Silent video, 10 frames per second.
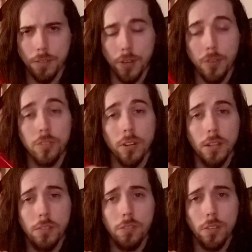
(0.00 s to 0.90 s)
there is a
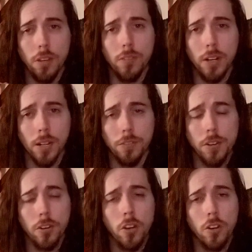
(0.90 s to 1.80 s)
list of glyphs
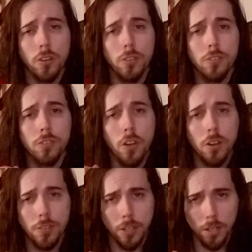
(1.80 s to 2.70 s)
that are called
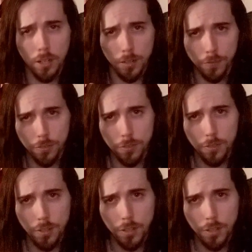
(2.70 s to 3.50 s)
starting glyphs.